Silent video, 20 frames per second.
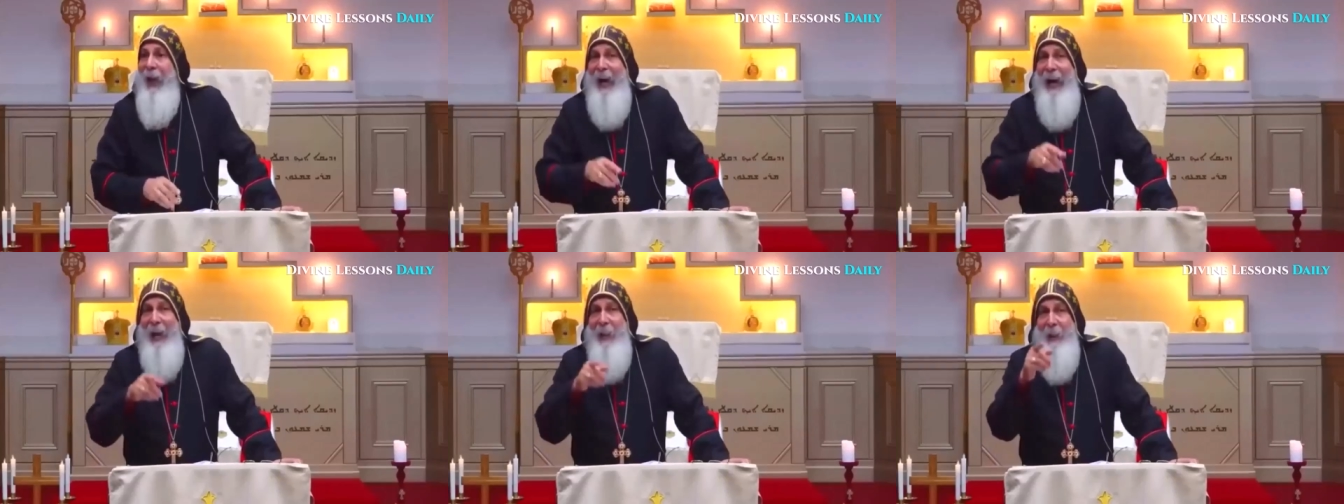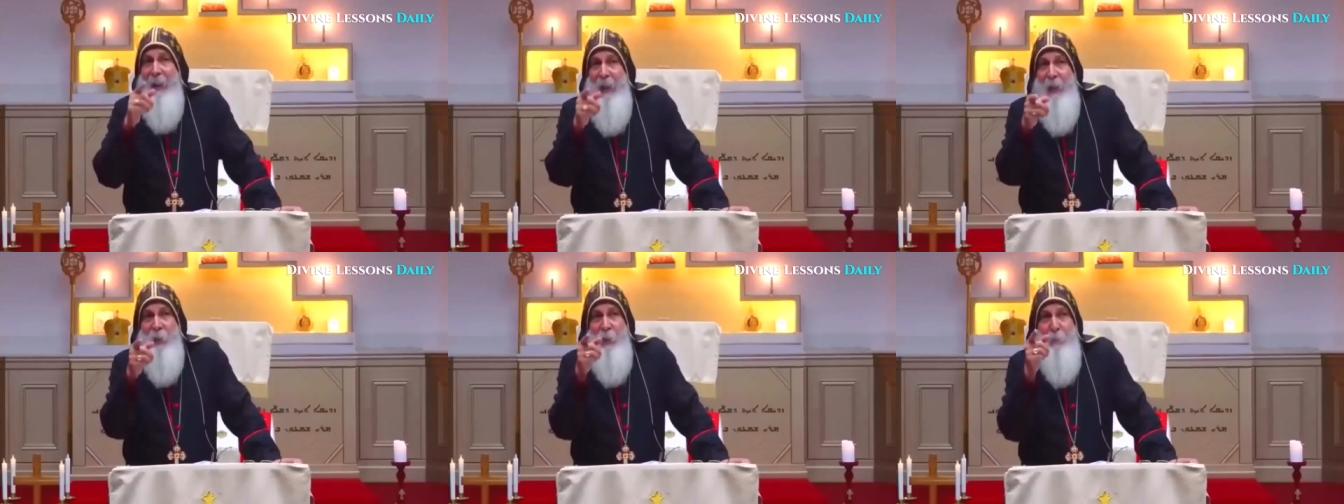And
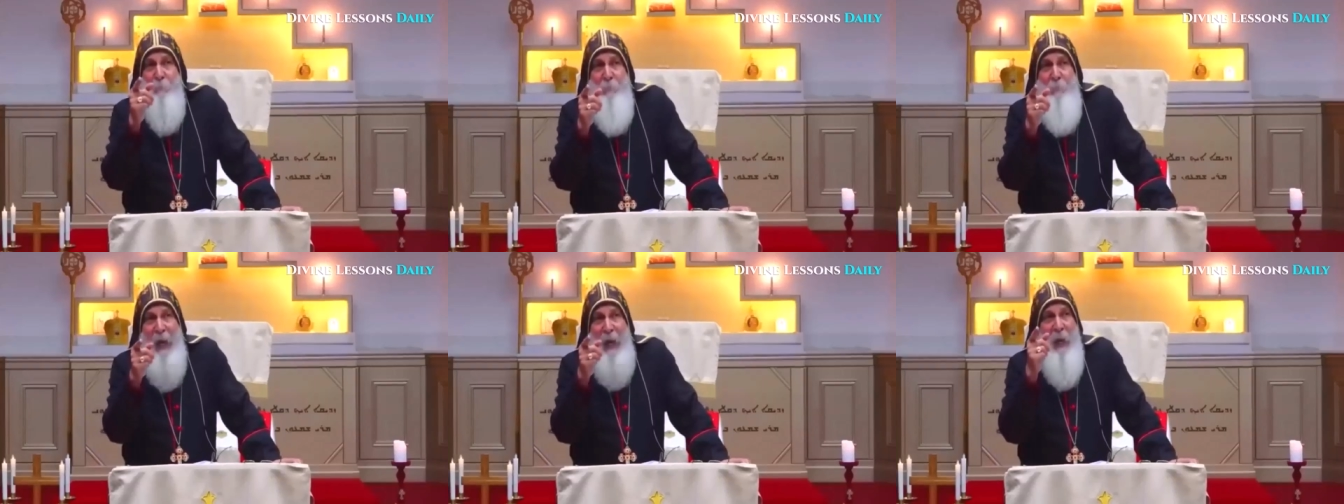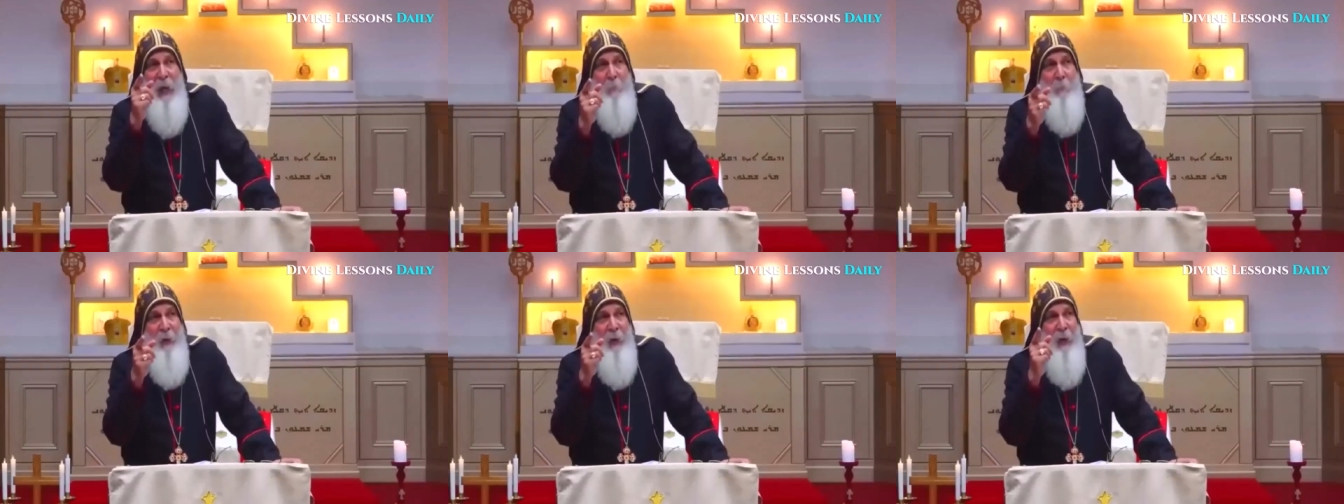this
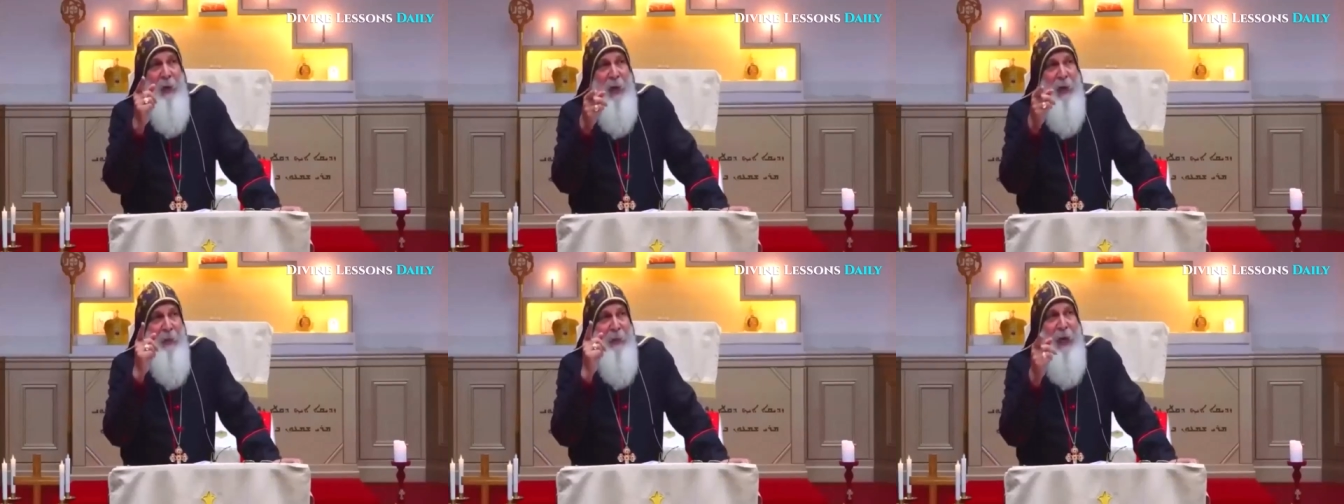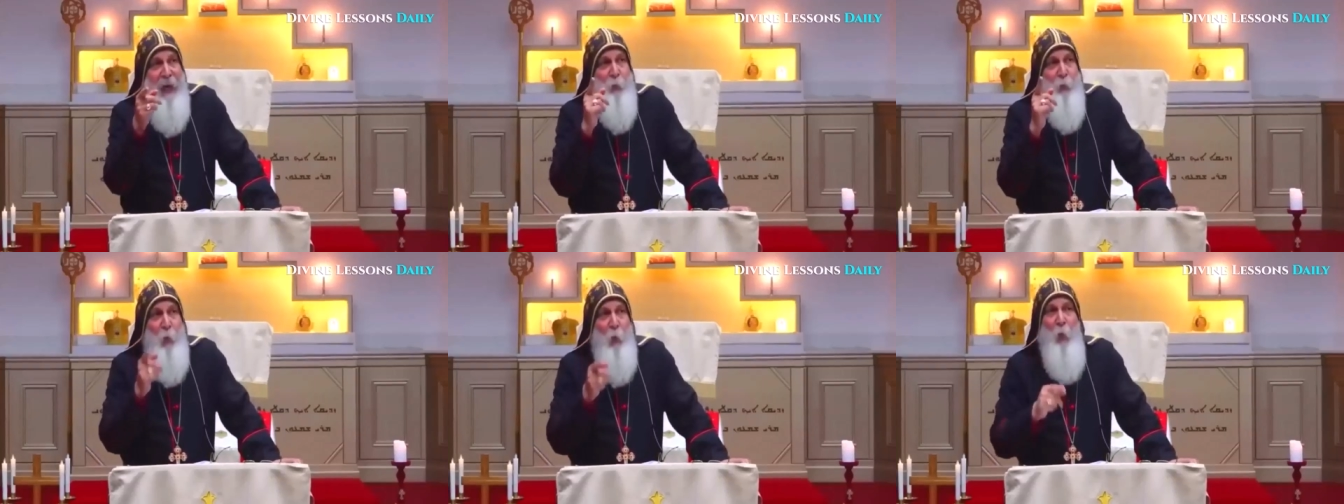baby in
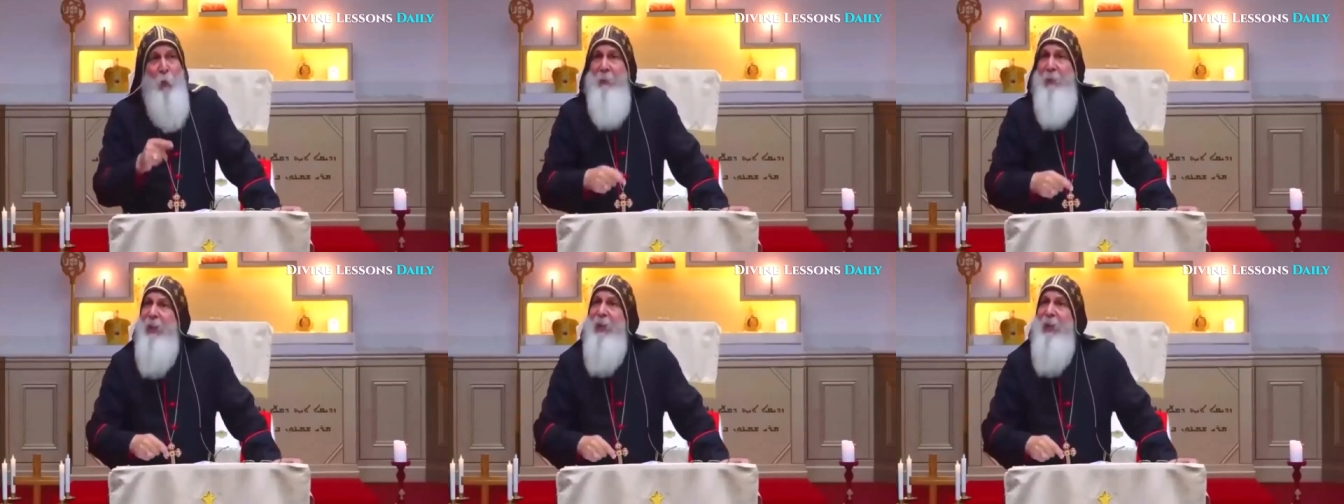that womb